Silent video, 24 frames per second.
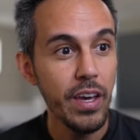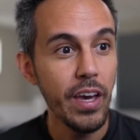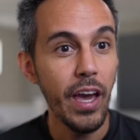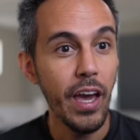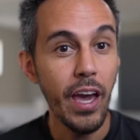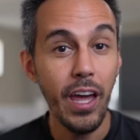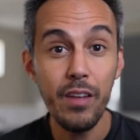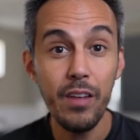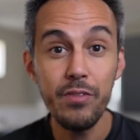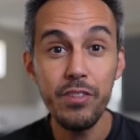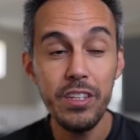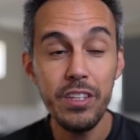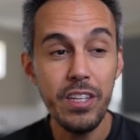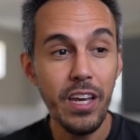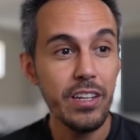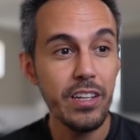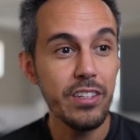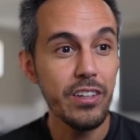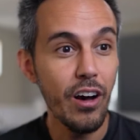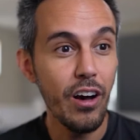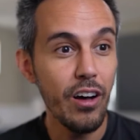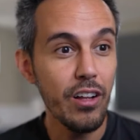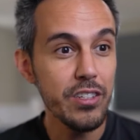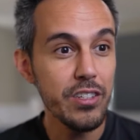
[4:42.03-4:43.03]
NFT
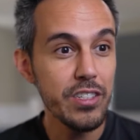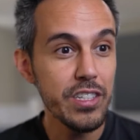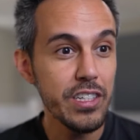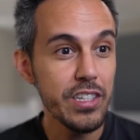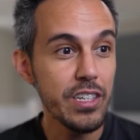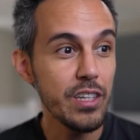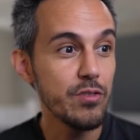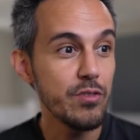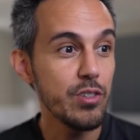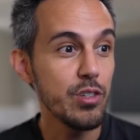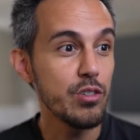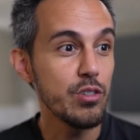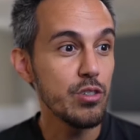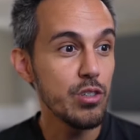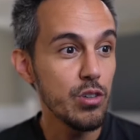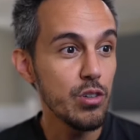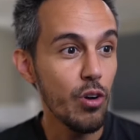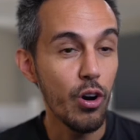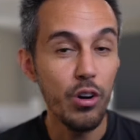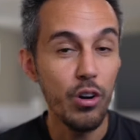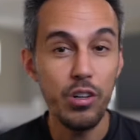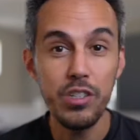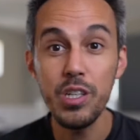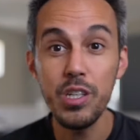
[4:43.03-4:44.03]
technology gives you true
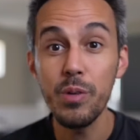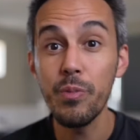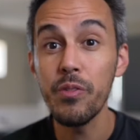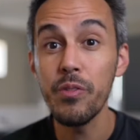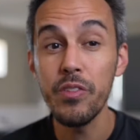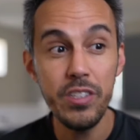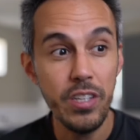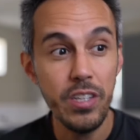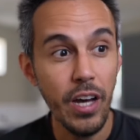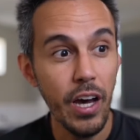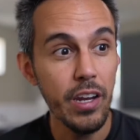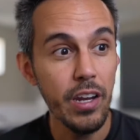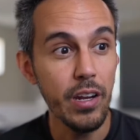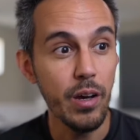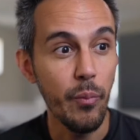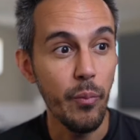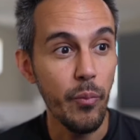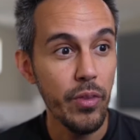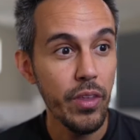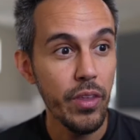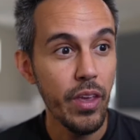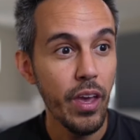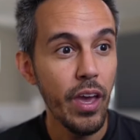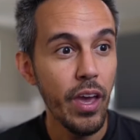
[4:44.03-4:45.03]
ownership of these
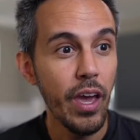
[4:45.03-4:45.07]
items.